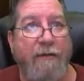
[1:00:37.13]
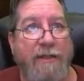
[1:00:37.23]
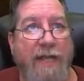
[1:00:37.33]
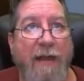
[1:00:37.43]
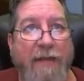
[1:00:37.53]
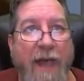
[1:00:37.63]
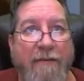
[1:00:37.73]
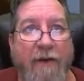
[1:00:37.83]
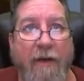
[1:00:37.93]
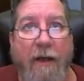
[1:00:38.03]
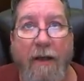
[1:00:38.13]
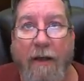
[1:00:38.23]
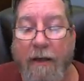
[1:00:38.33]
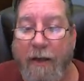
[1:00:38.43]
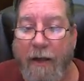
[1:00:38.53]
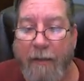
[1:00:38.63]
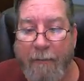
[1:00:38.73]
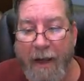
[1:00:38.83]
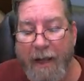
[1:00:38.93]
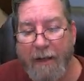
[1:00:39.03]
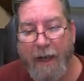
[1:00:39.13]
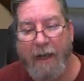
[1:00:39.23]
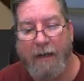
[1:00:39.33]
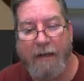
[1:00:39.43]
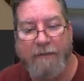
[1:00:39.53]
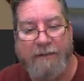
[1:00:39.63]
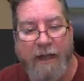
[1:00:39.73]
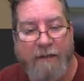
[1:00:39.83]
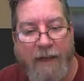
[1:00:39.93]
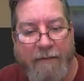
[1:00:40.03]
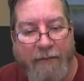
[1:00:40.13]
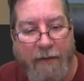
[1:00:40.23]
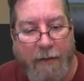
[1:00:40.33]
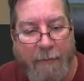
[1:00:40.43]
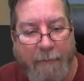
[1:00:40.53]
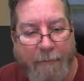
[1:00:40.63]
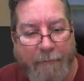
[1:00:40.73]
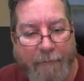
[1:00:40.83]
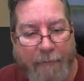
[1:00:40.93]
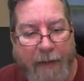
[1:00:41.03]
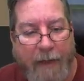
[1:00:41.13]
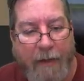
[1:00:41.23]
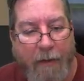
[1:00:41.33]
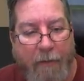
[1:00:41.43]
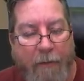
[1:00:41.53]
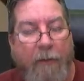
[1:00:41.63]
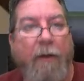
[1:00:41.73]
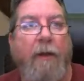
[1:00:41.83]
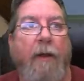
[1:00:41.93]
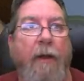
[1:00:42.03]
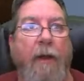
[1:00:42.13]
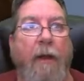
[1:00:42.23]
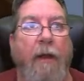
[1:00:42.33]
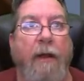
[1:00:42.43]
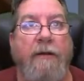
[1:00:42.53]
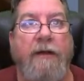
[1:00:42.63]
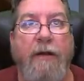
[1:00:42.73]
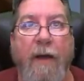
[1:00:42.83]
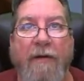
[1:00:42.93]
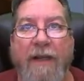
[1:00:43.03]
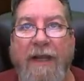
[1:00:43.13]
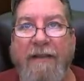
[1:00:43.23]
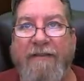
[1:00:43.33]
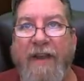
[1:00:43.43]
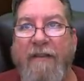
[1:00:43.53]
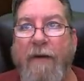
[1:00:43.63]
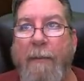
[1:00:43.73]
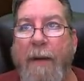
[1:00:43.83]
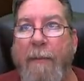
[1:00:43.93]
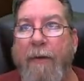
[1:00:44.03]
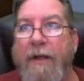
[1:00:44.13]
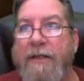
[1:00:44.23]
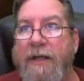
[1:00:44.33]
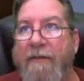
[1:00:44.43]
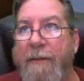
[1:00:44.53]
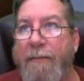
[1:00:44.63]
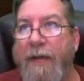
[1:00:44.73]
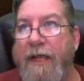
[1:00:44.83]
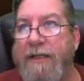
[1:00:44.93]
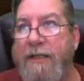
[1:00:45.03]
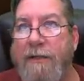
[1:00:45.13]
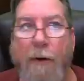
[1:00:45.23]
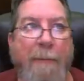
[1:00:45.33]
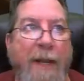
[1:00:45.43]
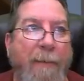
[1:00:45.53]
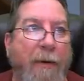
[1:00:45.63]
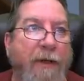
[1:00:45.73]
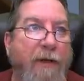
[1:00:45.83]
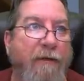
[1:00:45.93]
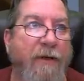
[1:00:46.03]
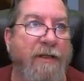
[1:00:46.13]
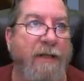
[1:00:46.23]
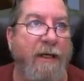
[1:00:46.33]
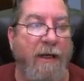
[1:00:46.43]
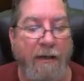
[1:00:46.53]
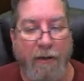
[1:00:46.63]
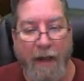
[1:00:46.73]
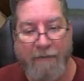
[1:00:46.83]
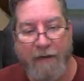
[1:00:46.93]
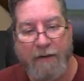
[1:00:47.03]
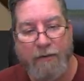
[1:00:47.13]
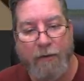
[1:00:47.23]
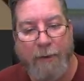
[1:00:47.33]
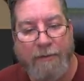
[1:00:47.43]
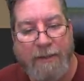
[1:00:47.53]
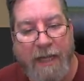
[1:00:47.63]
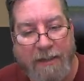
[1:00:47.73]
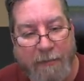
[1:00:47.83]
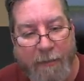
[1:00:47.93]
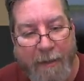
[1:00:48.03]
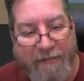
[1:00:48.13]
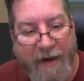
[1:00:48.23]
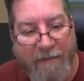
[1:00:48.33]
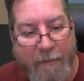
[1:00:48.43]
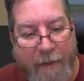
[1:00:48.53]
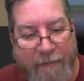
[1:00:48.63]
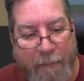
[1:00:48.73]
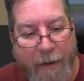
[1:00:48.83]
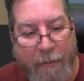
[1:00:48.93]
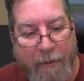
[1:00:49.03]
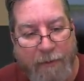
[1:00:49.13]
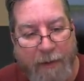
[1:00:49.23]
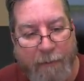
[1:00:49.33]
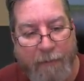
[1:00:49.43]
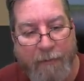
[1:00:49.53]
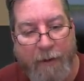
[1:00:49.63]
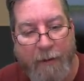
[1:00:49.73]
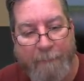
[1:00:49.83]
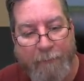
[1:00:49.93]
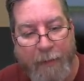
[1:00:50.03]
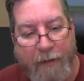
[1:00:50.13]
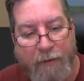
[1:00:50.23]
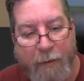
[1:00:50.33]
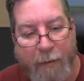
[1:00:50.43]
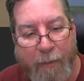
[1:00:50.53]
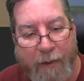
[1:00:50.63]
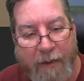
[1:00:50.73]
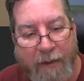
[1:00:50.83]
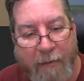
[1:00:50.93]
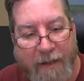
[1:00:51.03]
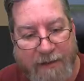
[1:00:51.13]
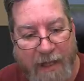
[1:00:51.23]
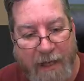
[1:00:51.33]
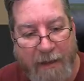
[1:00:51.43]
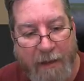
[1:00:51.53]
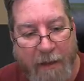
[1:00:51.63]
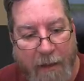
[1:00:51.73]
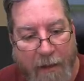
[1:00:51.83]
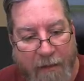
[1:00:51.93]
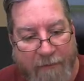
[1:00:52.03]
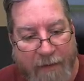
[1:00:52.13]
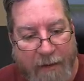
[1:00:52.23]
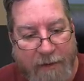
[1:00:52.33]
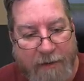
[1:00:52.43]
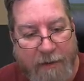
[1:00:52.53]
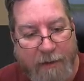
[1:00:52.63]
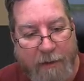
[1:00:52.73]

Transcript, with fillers: South Africa. Man, I love South Africa. Hello. Do you have any favorite memories of the places or people you visited on your African trips? Yes, some of my favorite memories when is when we went into the Maasai village